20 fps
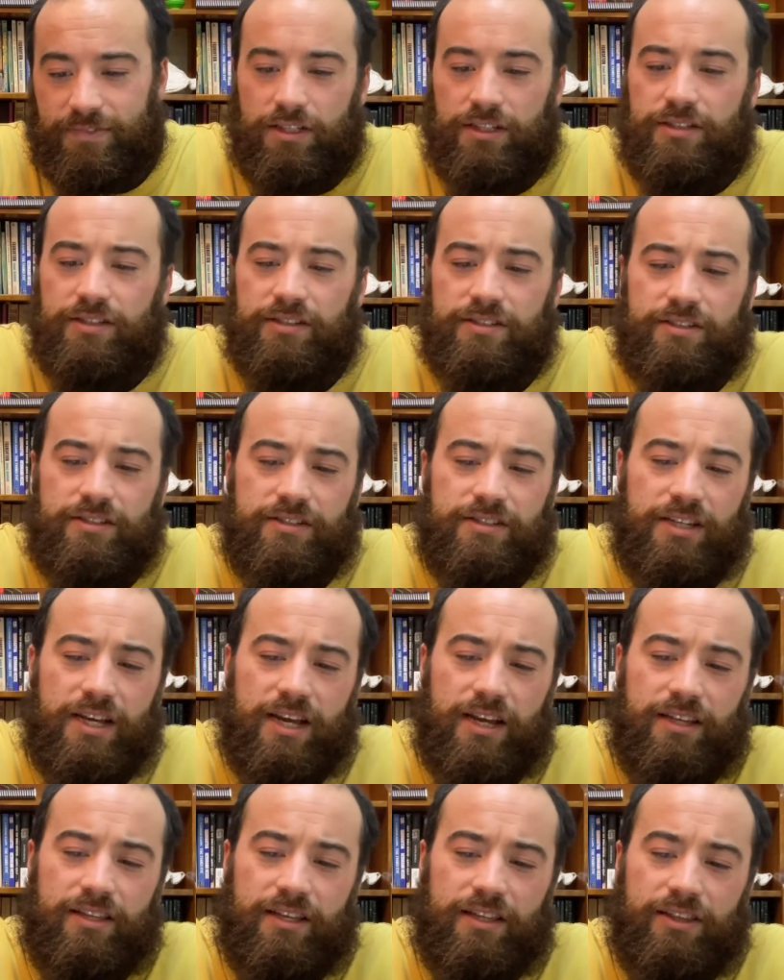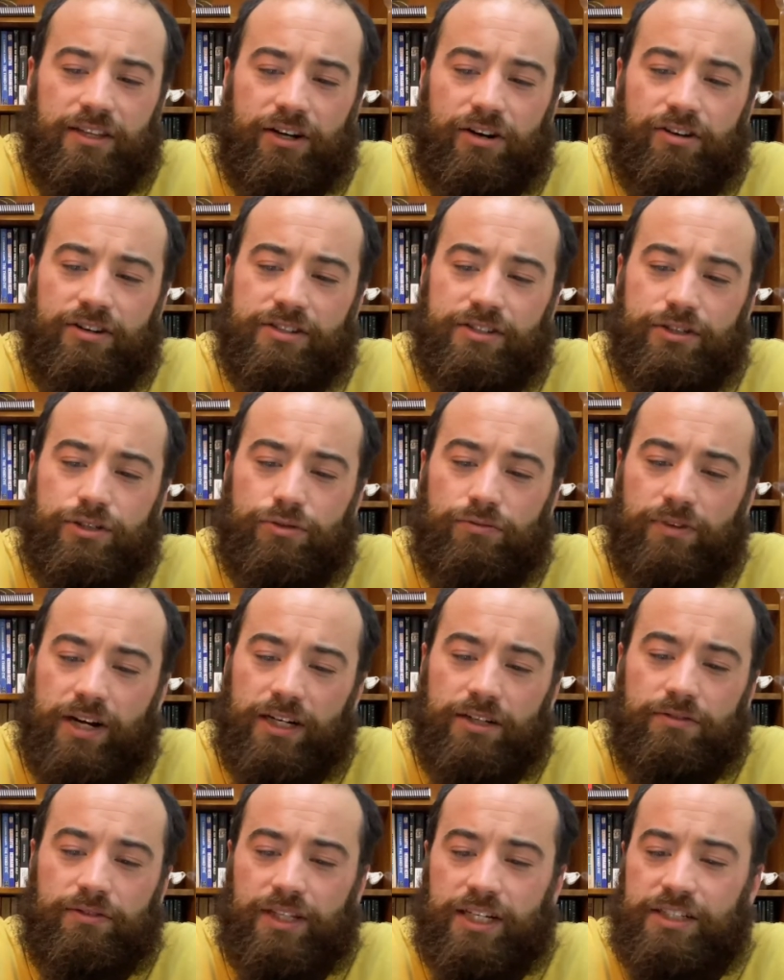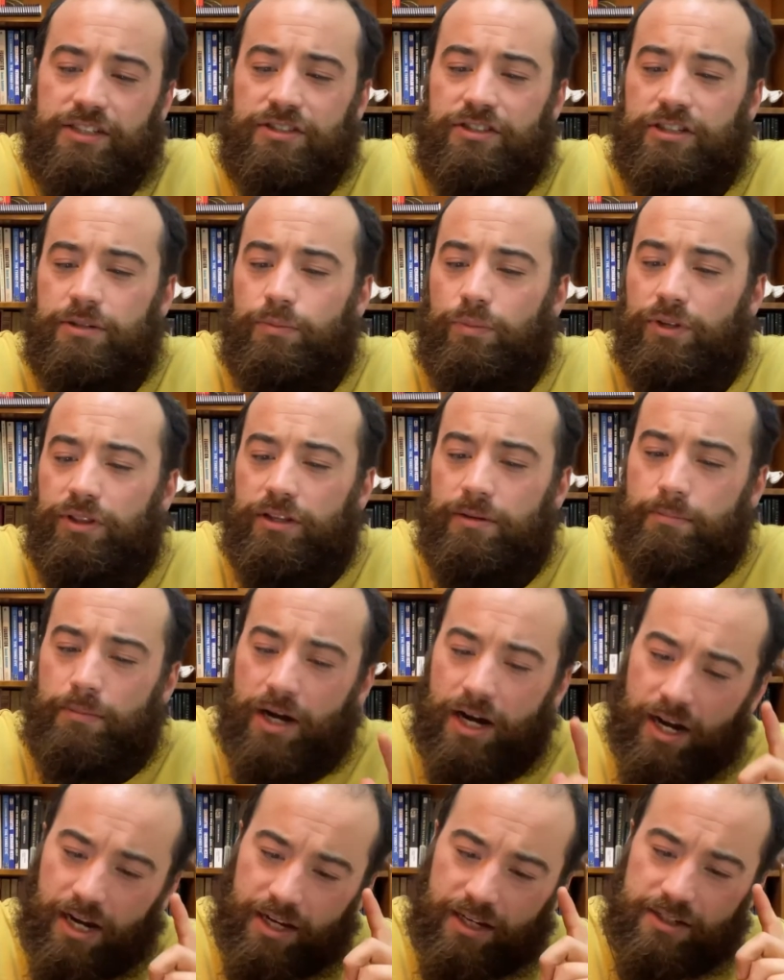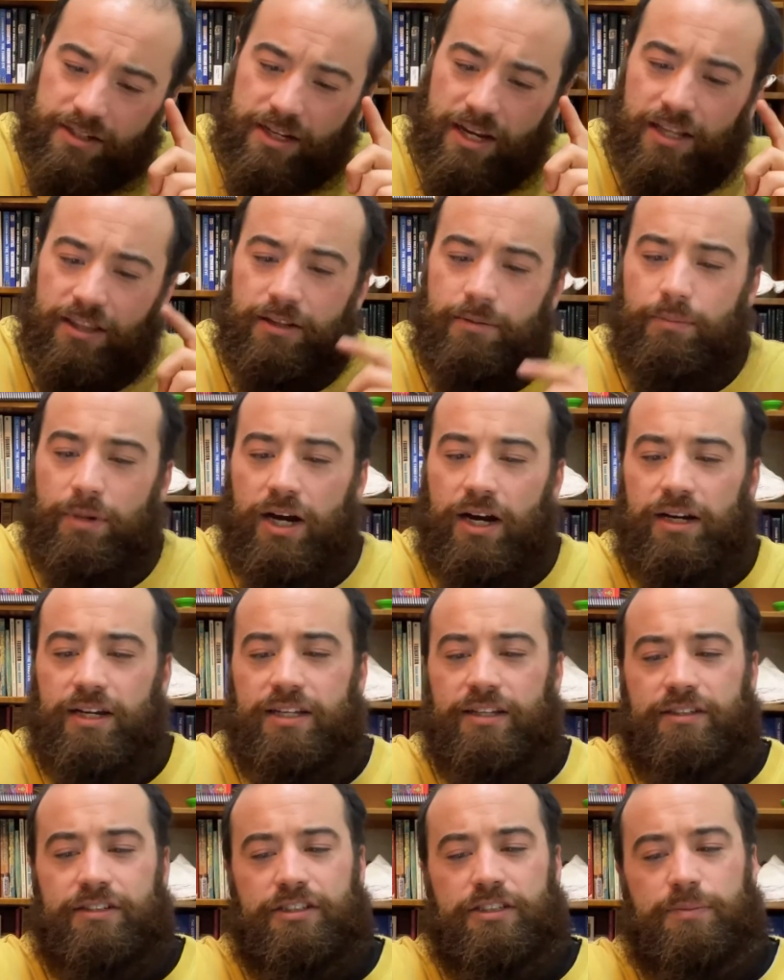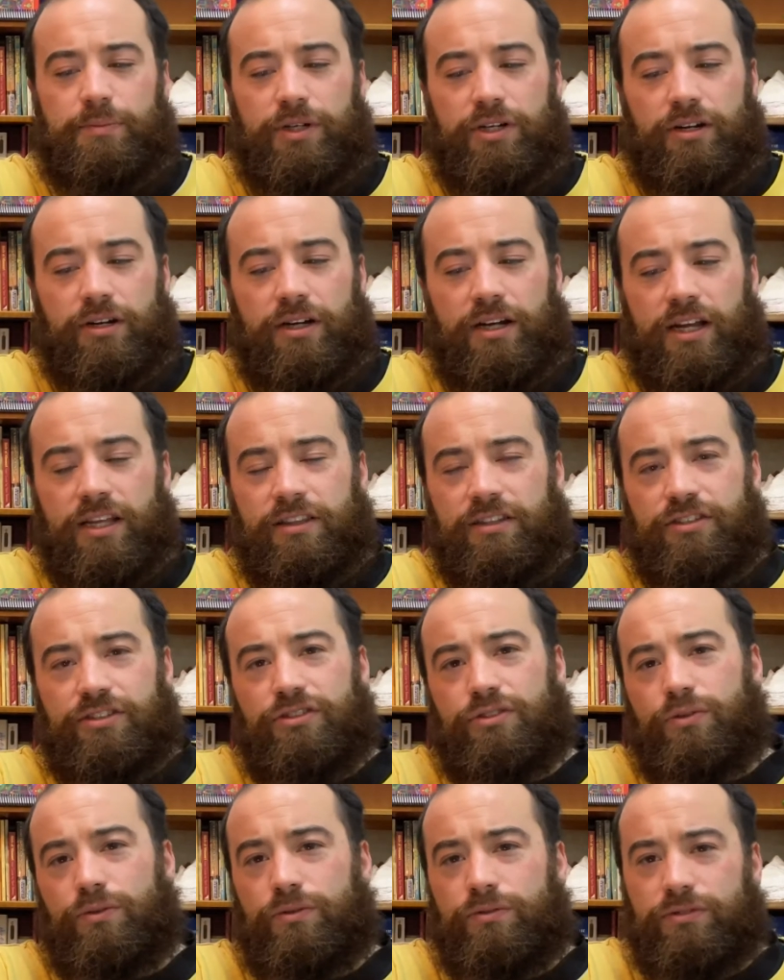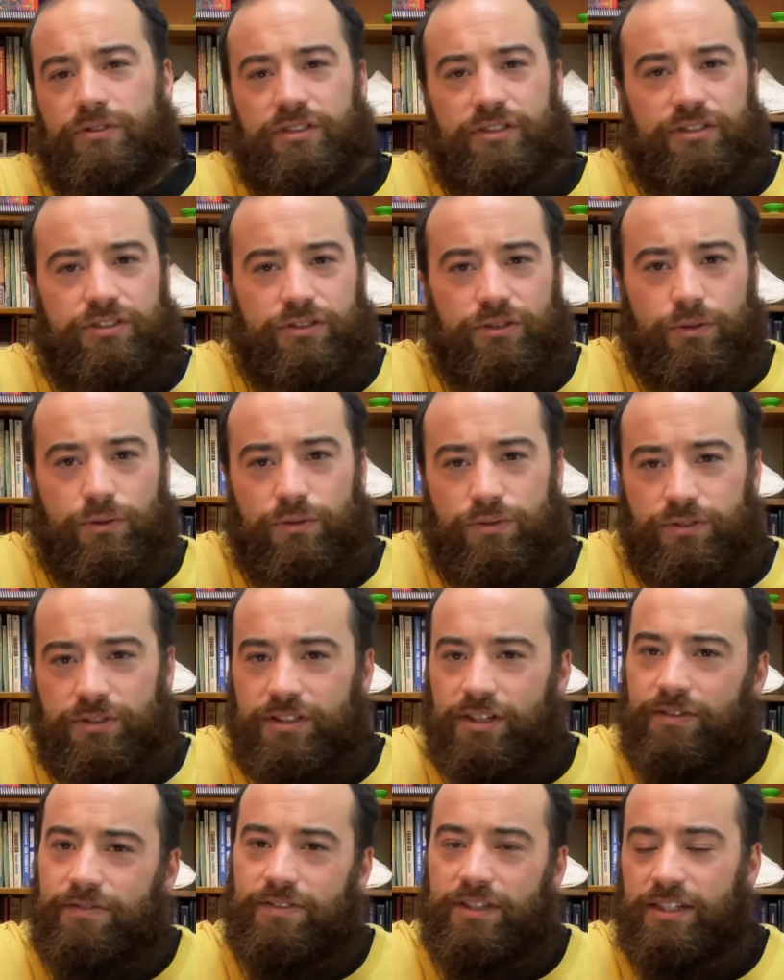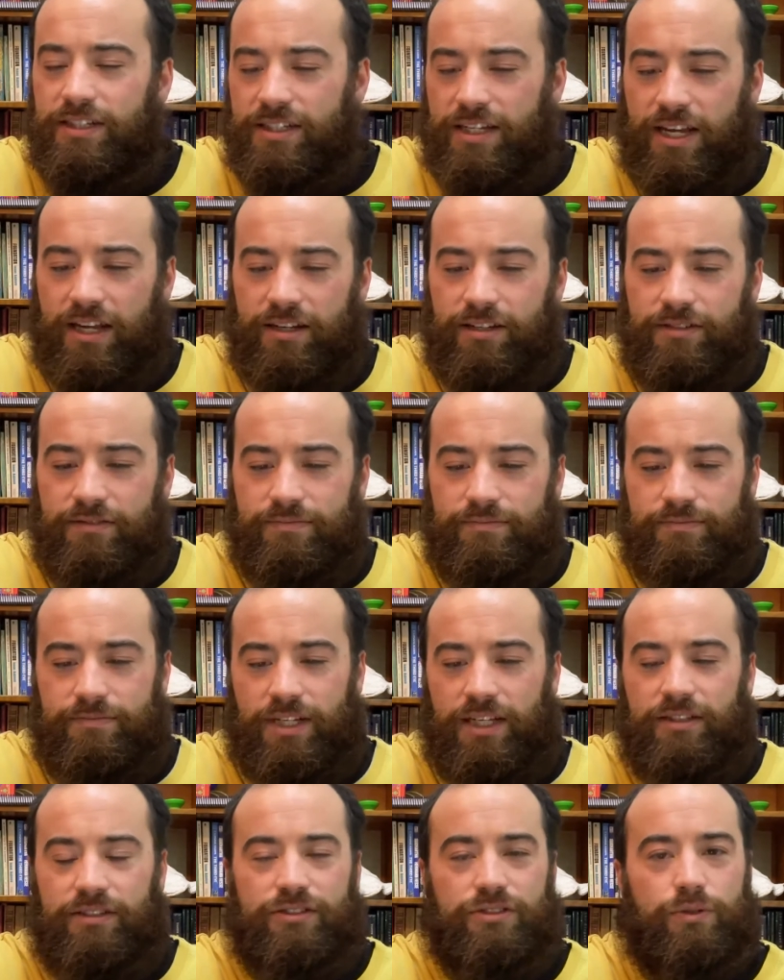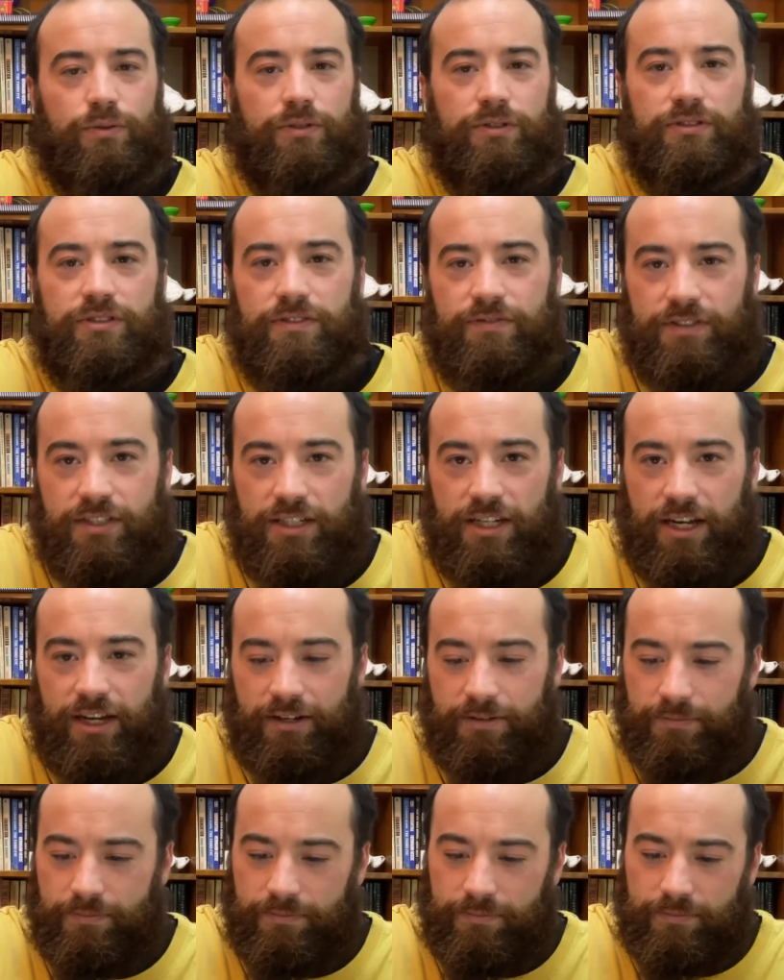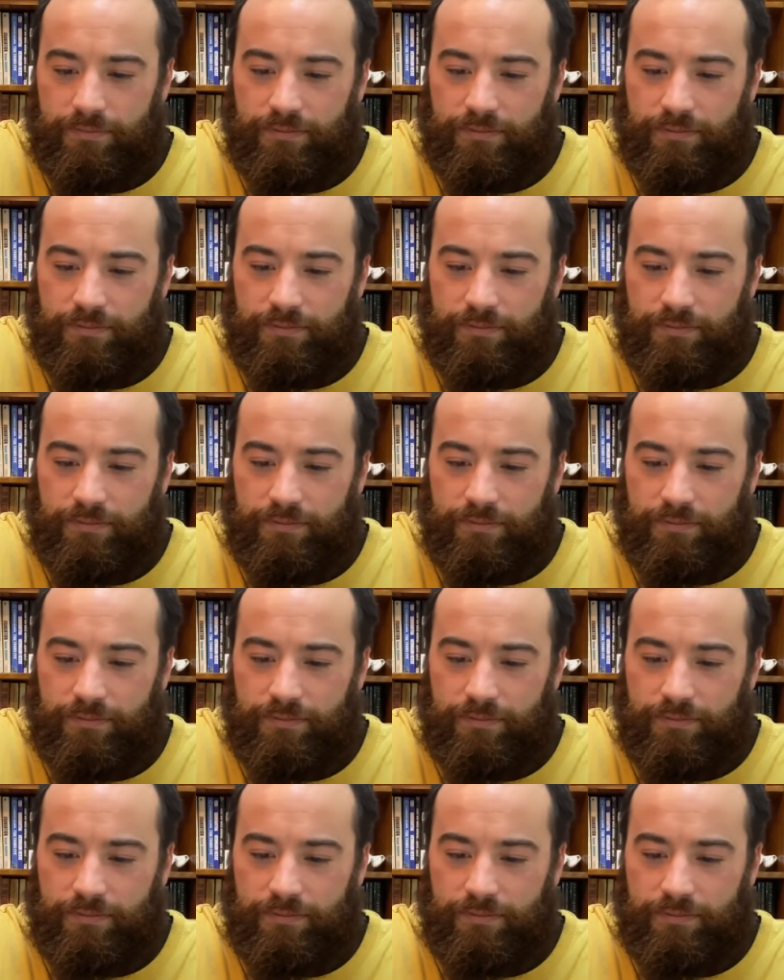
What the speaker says: This is to say that there is a direct relationship with the mind and the body, the spirit and the soul, the souls of the dead and the soils of today.